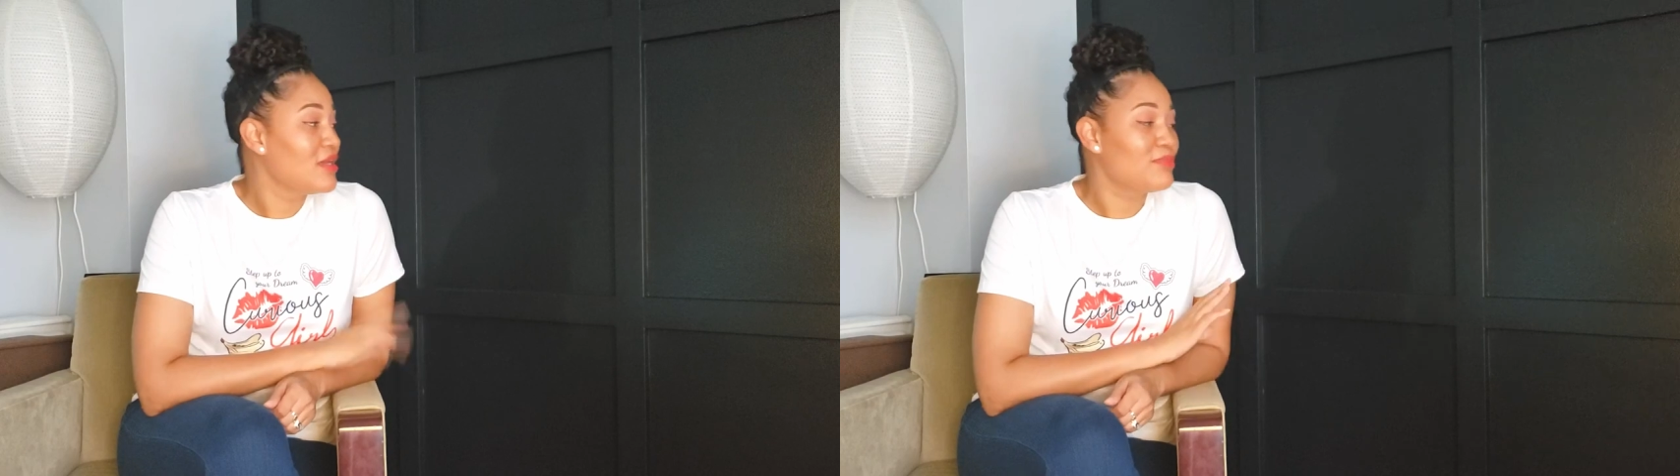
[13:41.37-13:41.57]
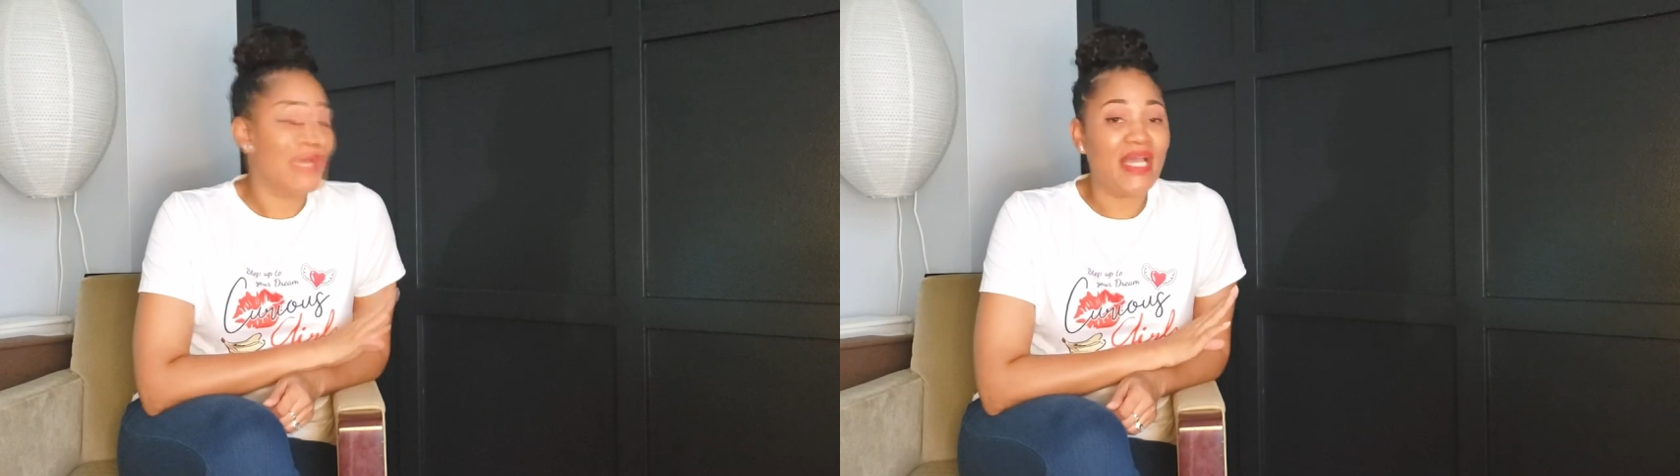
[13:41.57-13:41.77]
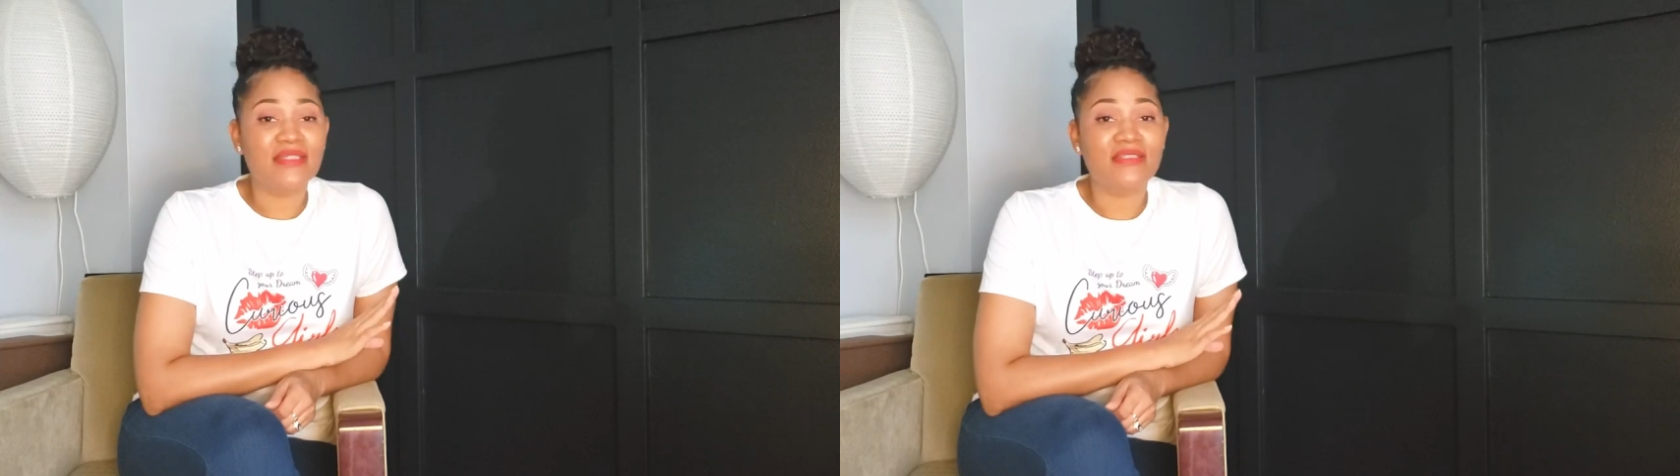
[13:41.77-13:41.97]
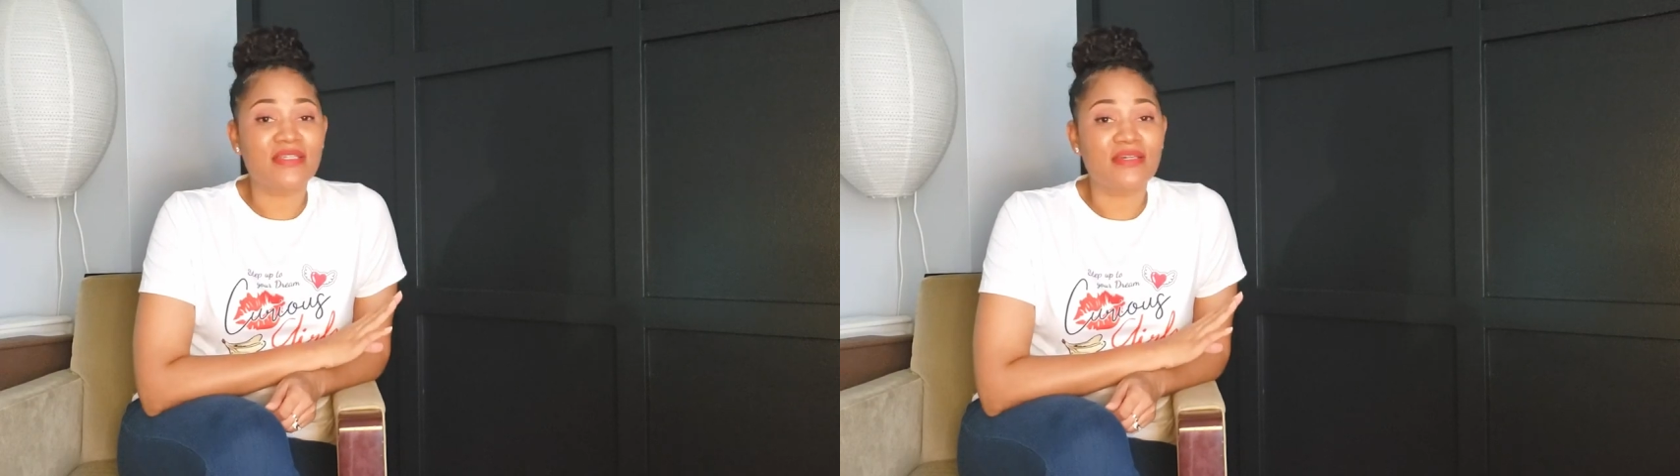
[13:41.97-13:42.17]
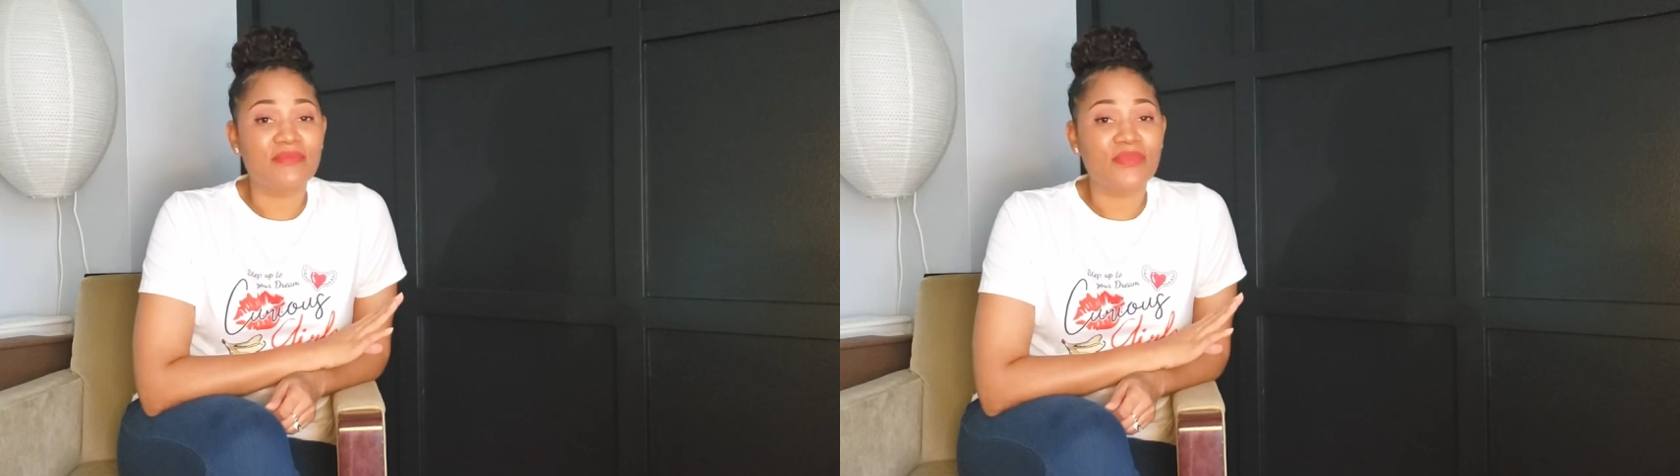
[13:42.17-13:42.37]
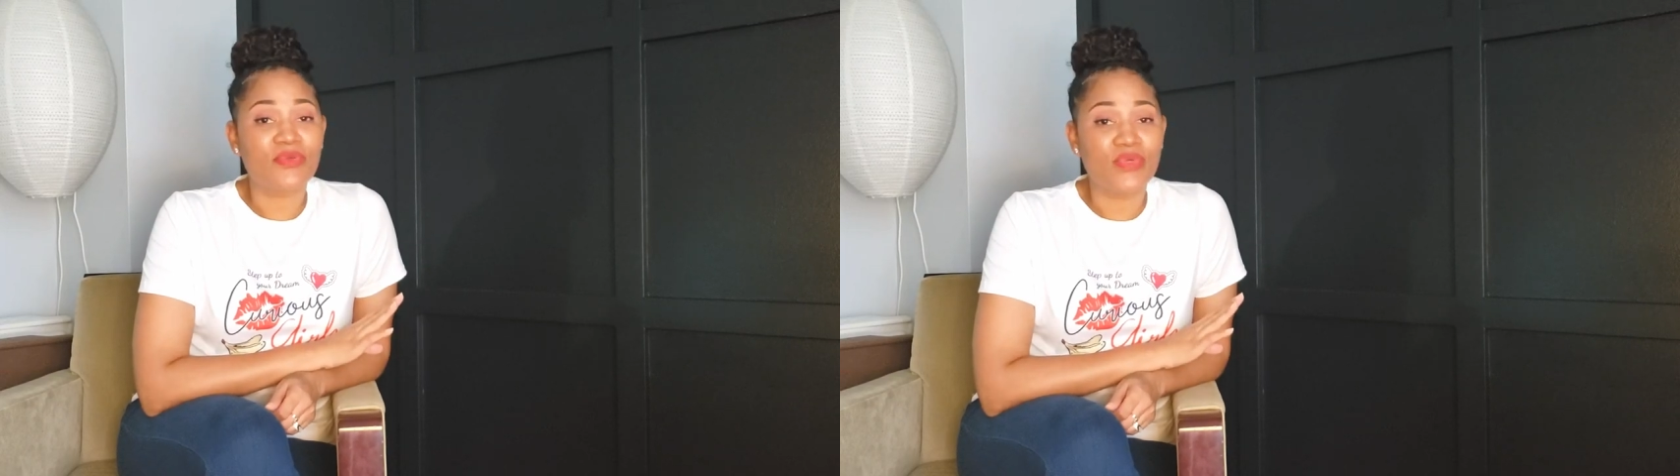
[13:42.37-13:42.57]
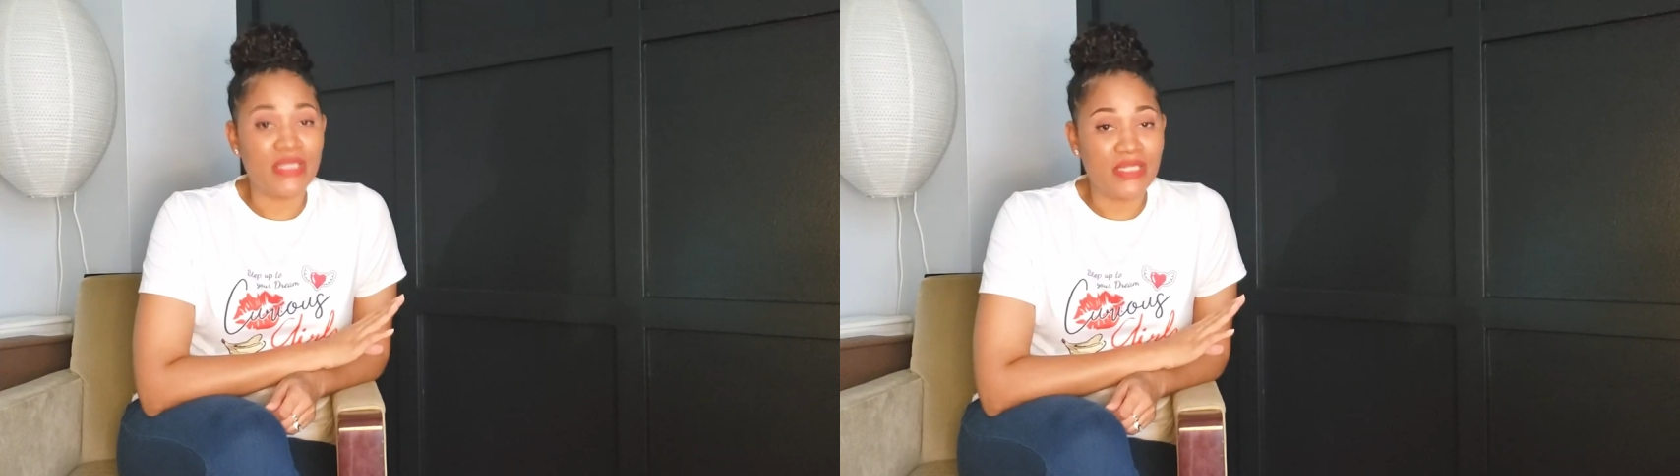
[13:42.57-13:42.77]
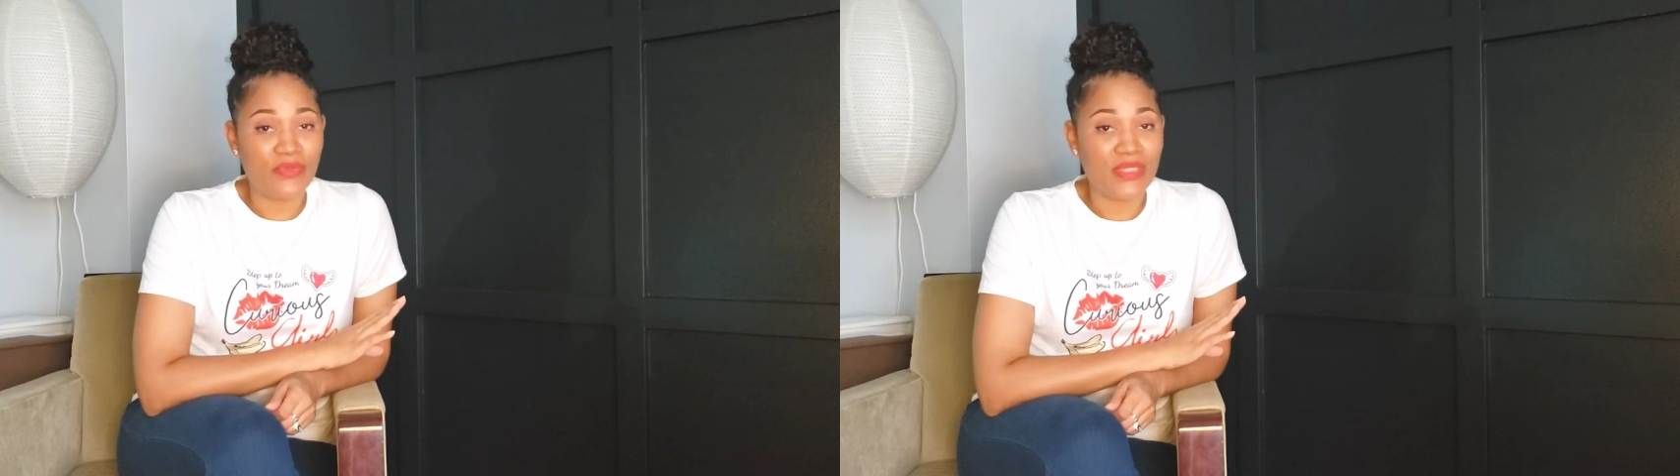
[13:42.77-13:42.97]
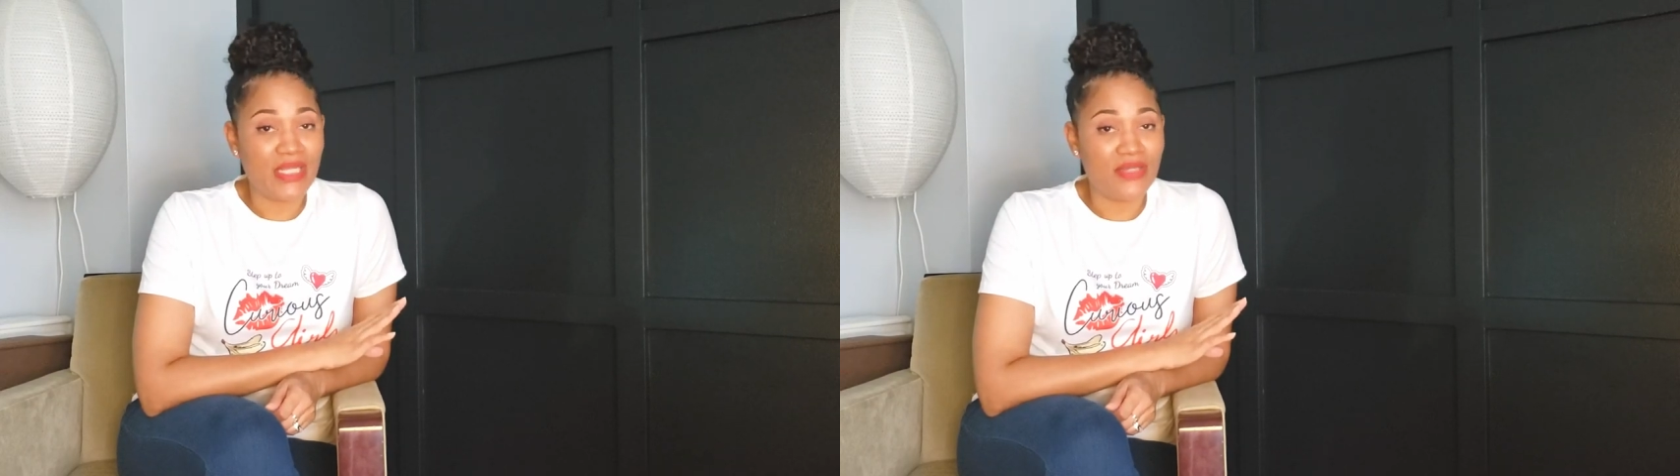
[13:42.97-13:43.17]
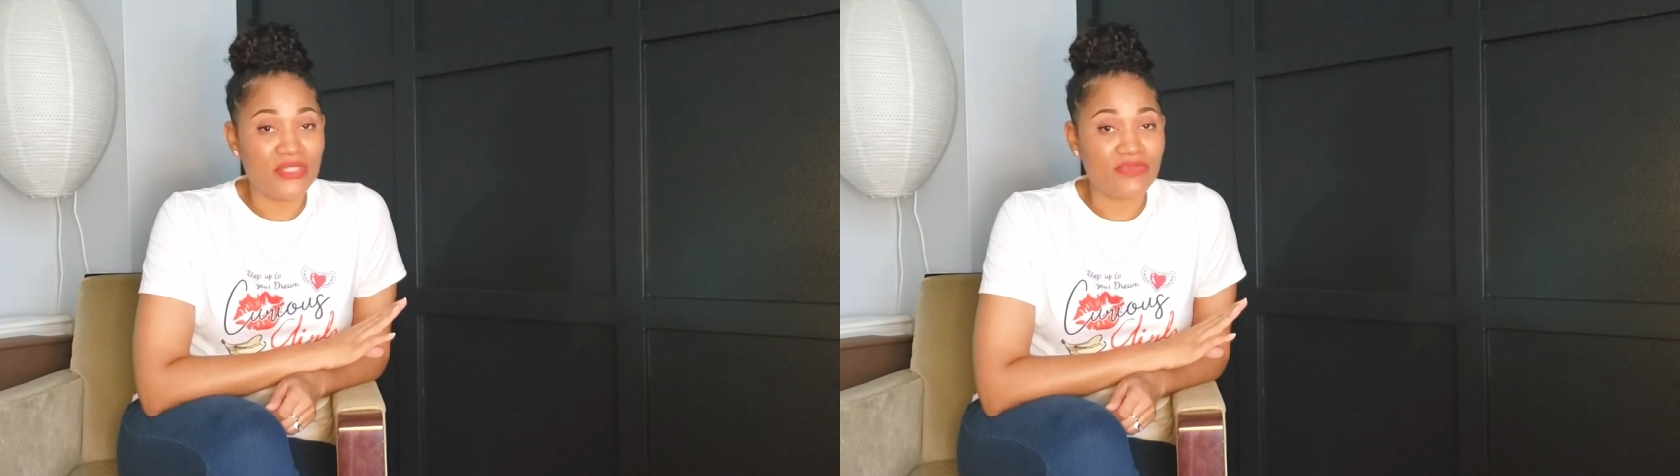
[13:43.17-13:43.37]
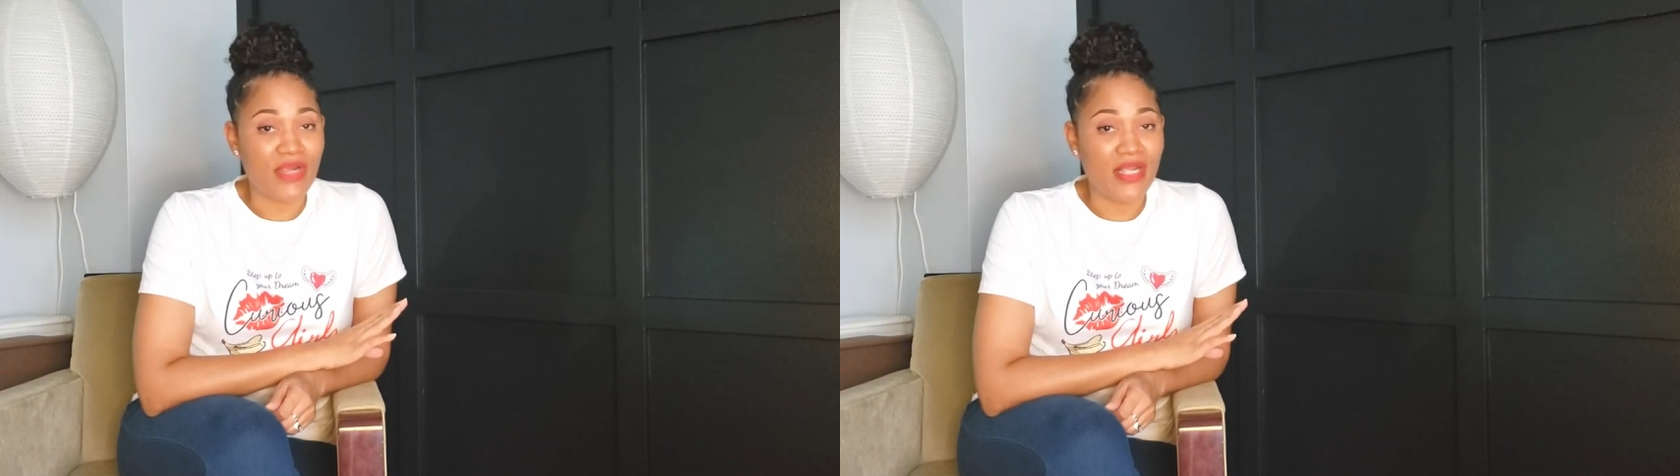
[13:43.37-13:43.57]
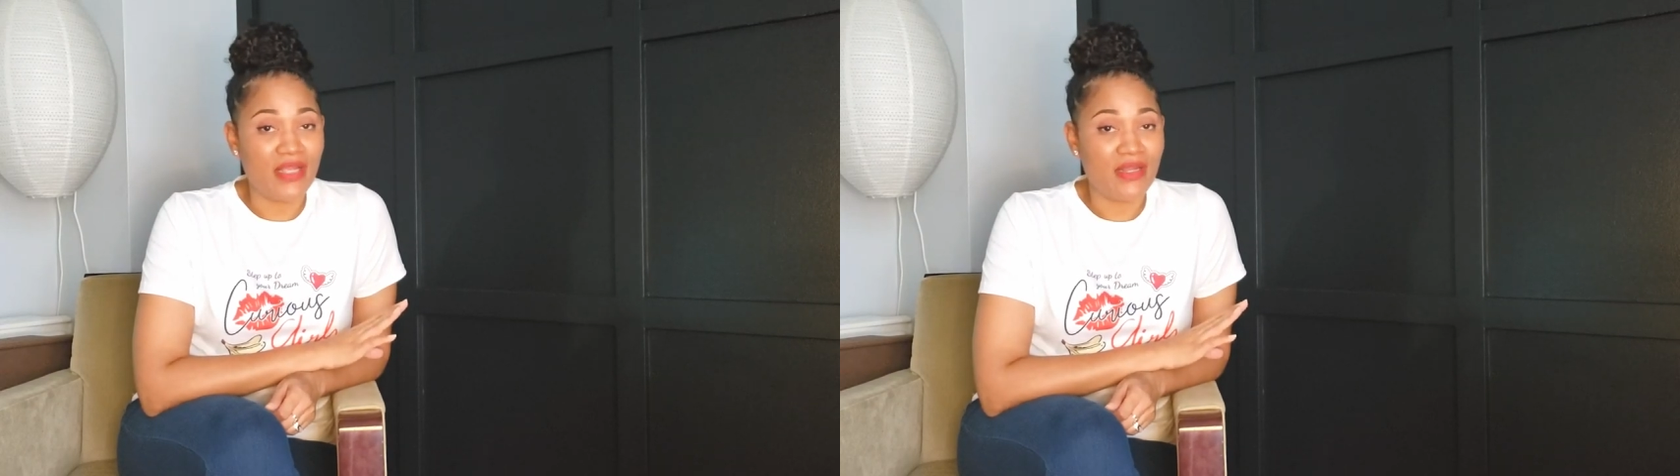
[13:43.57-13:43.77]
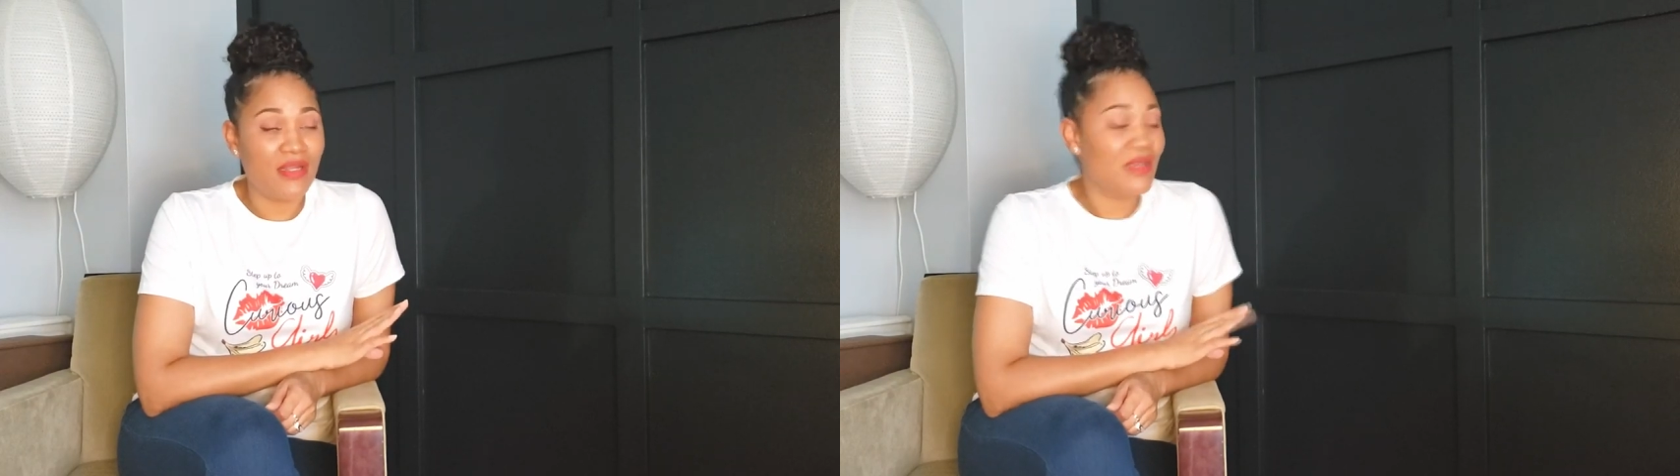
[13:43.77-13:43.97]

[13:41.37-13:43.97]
battens up with liquid nails, right?